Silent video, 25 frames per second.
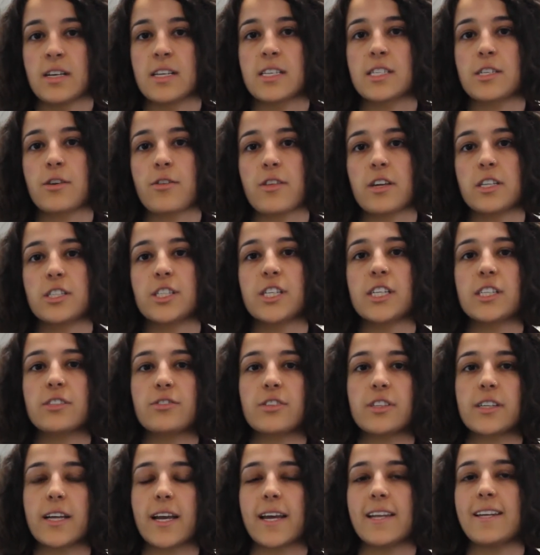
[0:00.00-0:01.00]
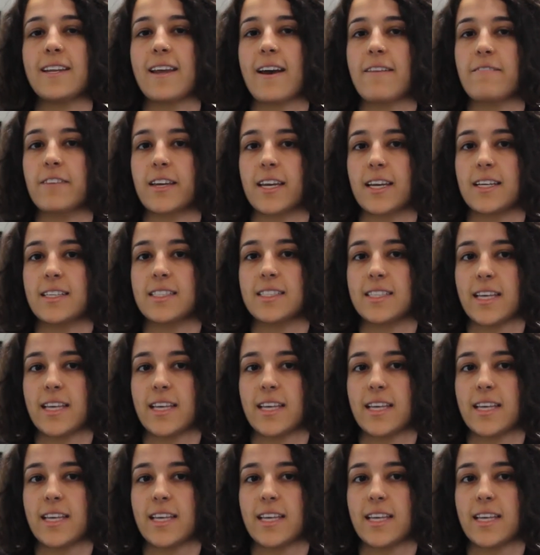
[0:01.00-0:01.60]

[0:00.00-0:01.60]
so that children can navigate